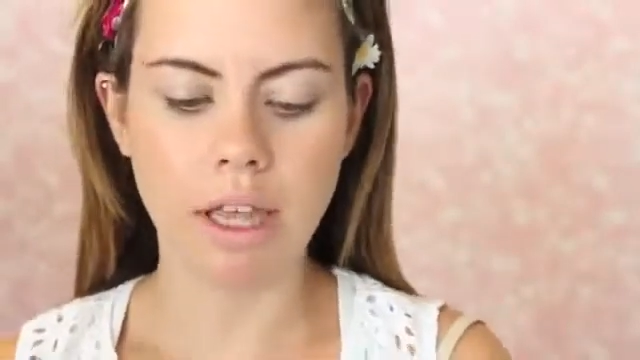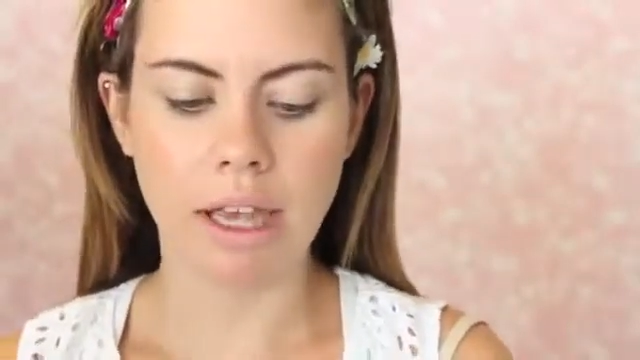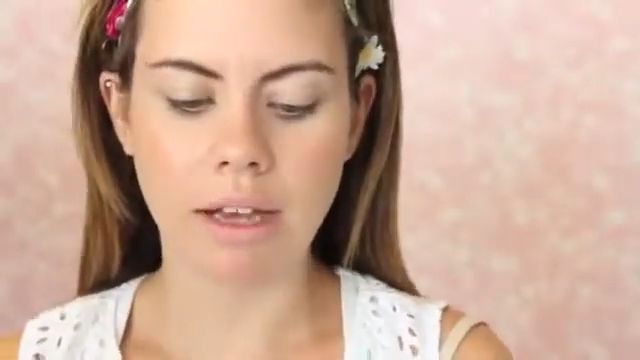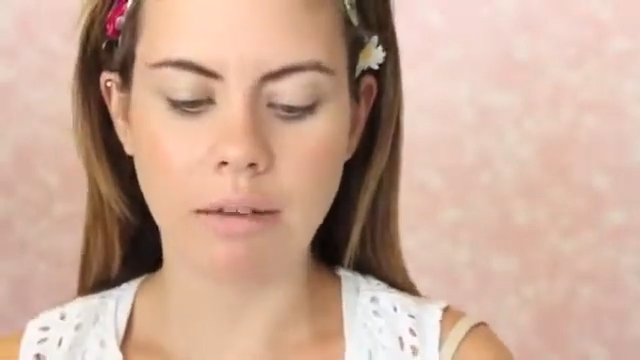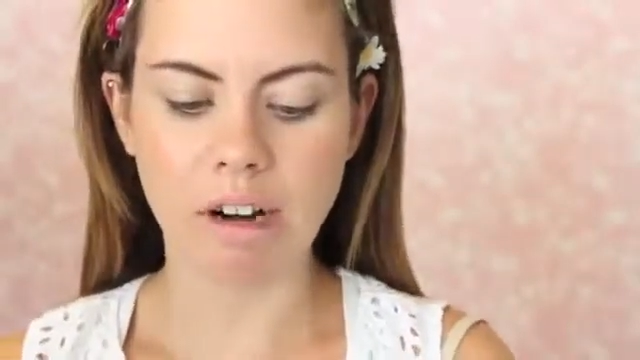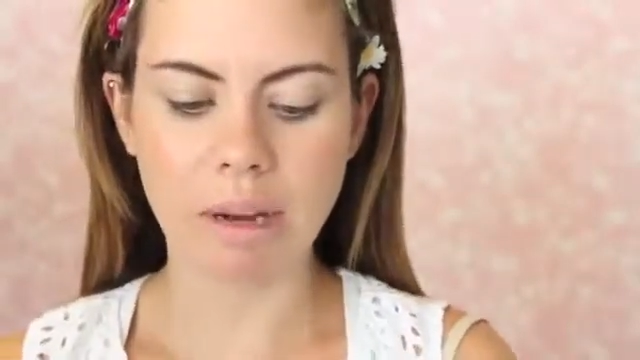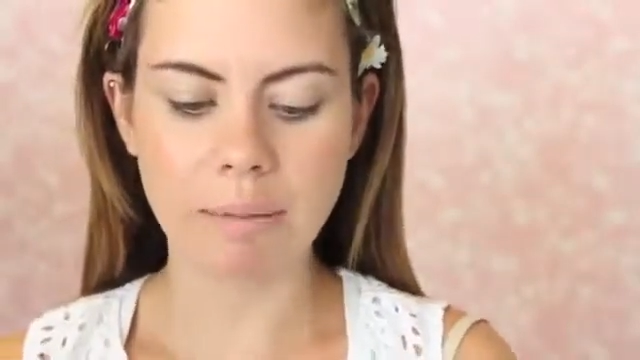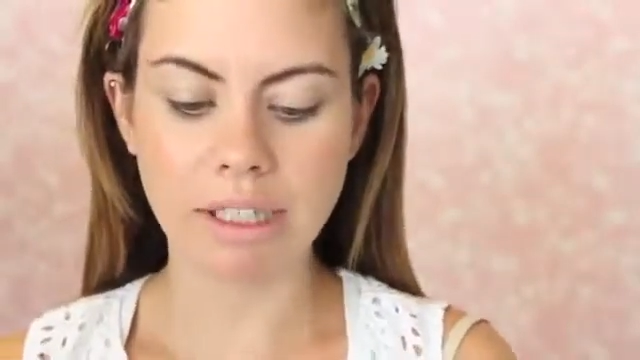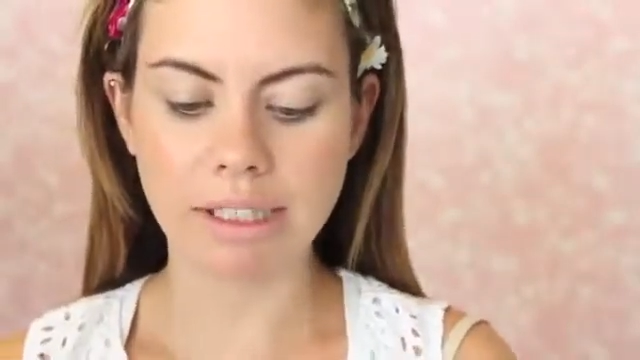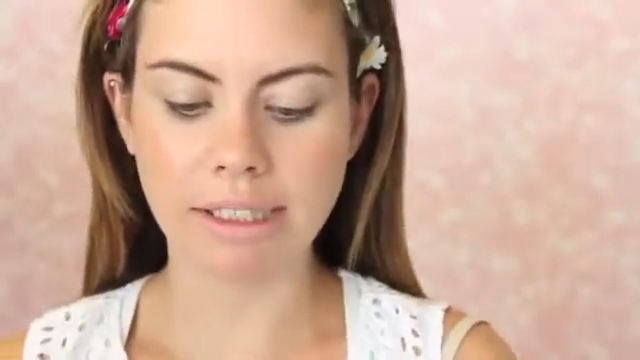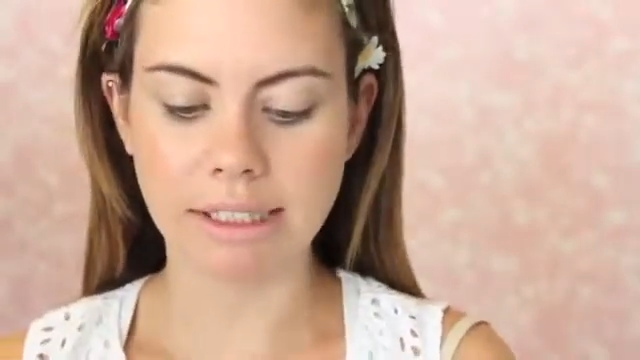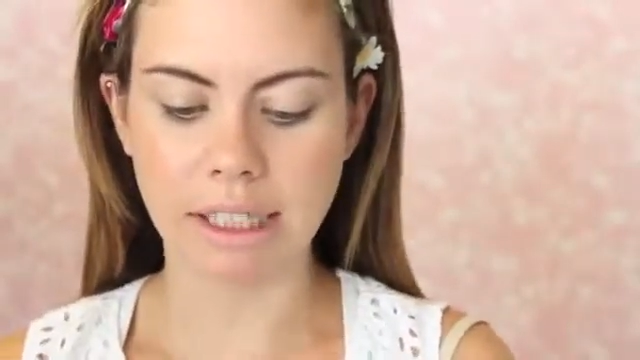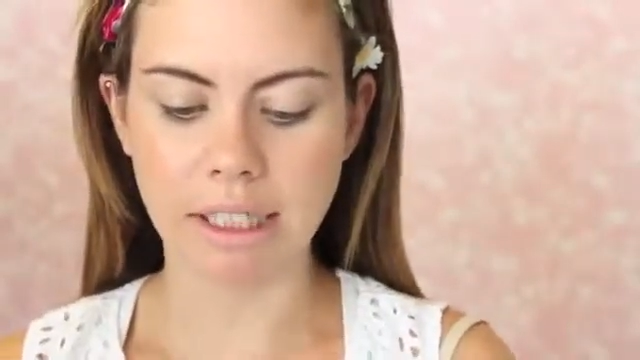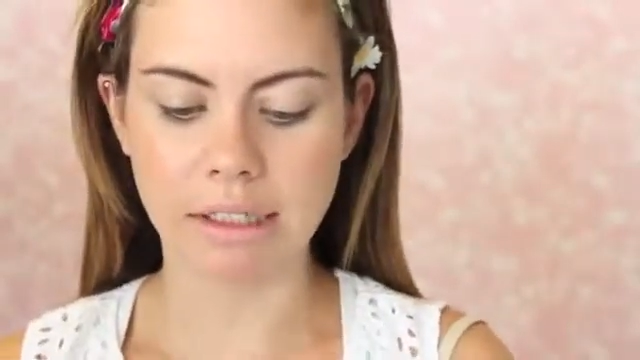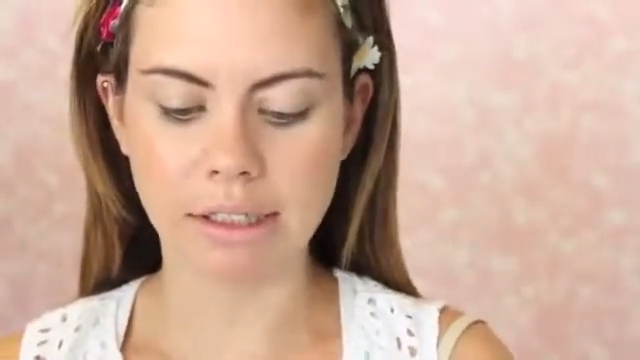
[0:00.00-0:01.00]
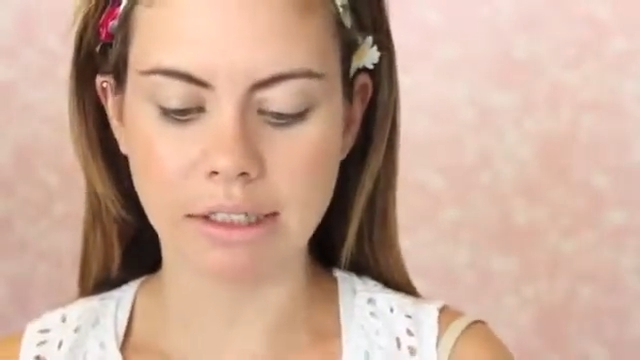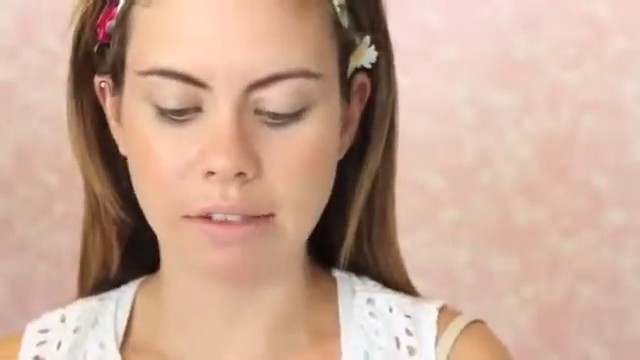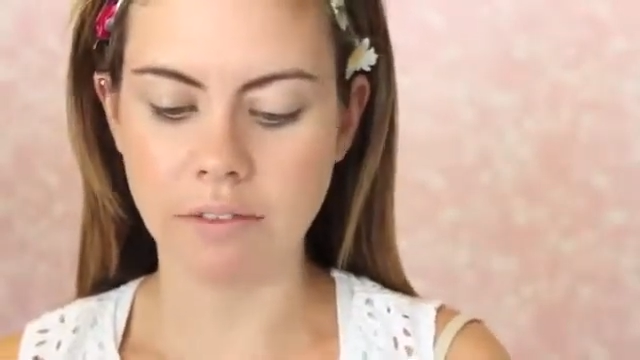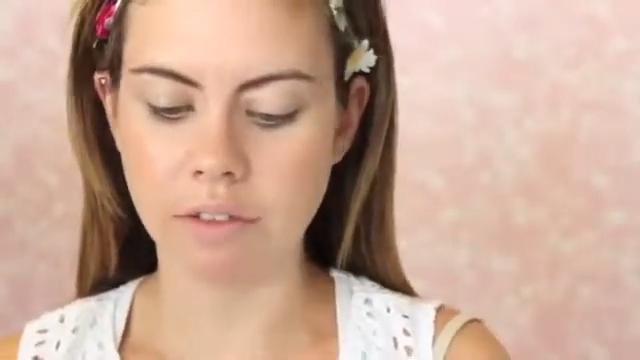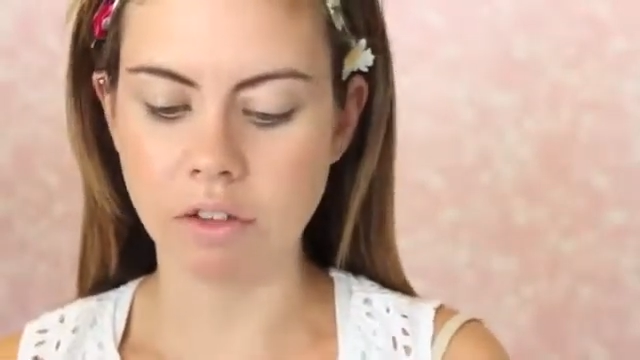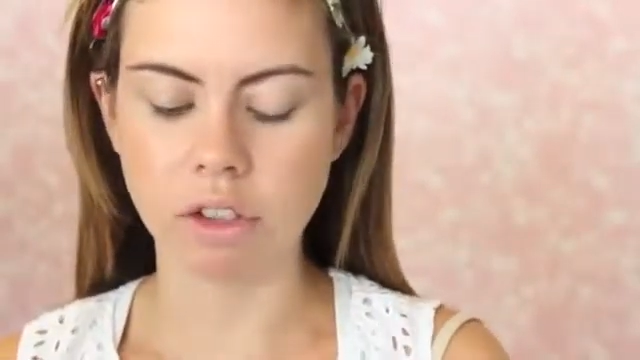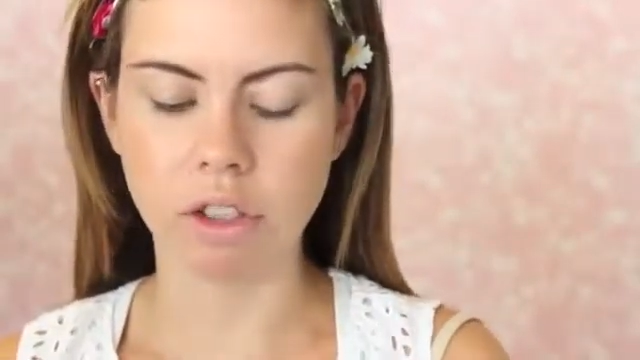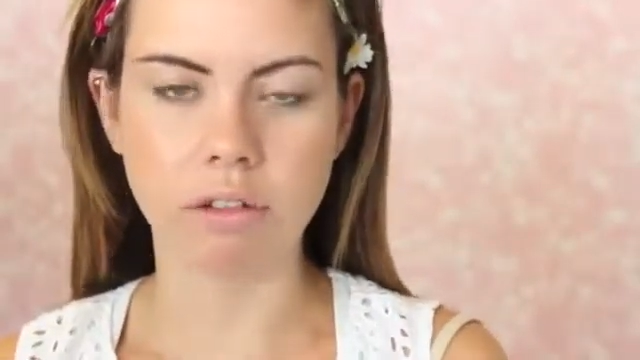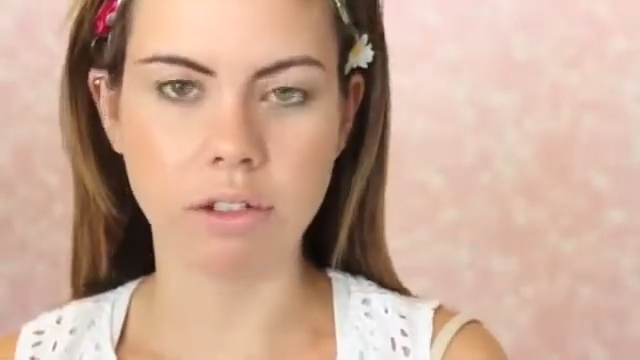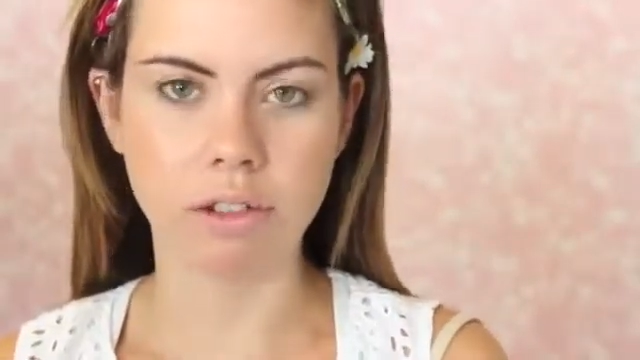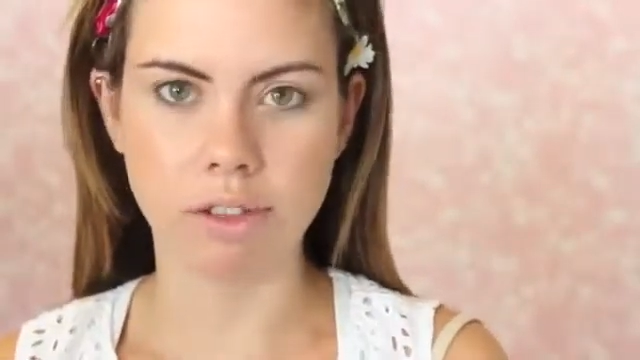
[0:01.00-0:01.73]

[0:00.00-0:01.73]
And what I'm gonna say is, if you don't